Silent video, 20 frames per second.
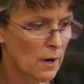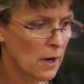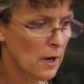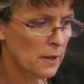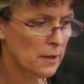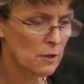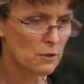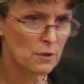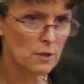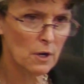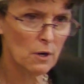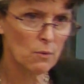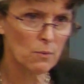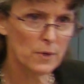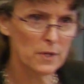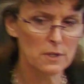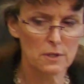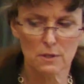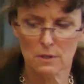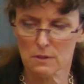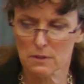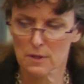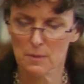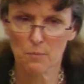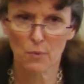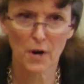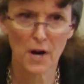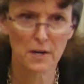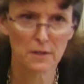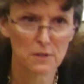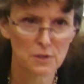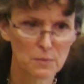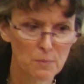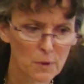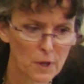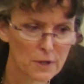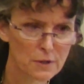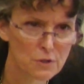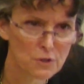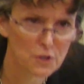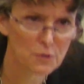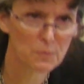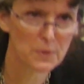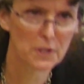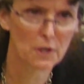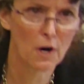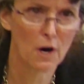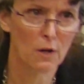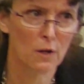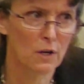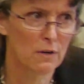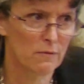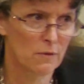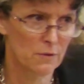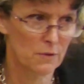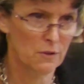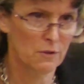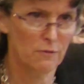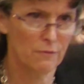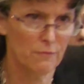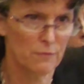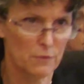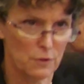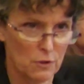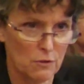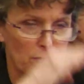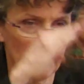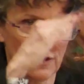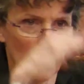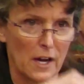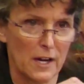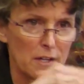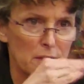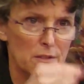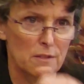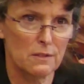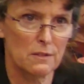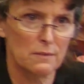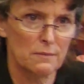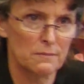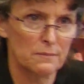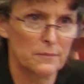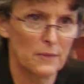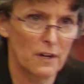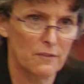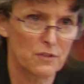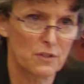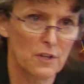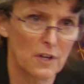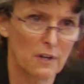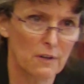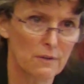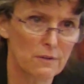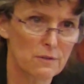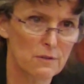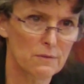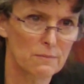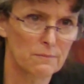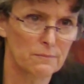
and there's no reason that Brandon's blood should be all over two flights of stairs.